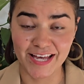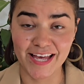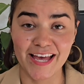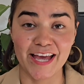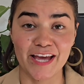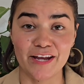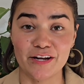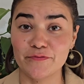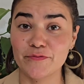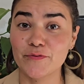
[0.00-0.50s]

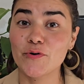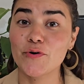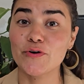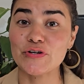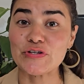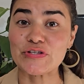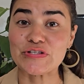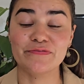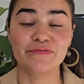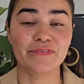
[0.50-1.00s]
And of
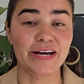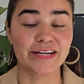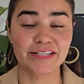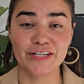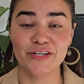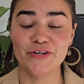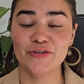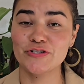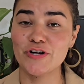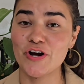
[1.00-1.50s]
course, finding
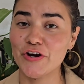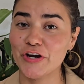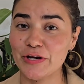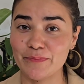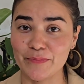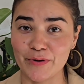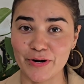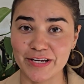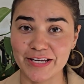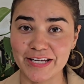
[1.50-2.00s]
your target
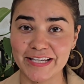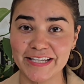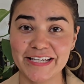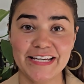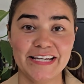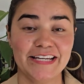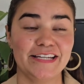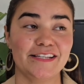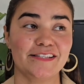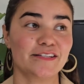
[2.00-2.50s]
market
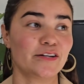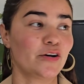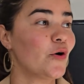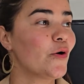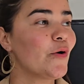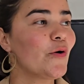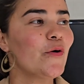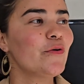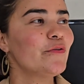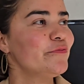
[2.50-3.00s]
is a
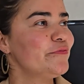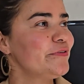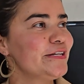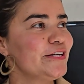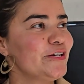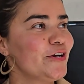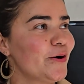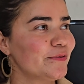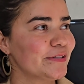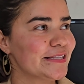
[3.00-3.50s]
whole
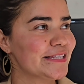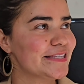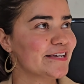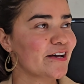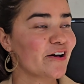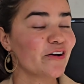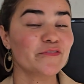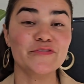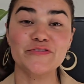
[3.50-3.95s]
video on itself.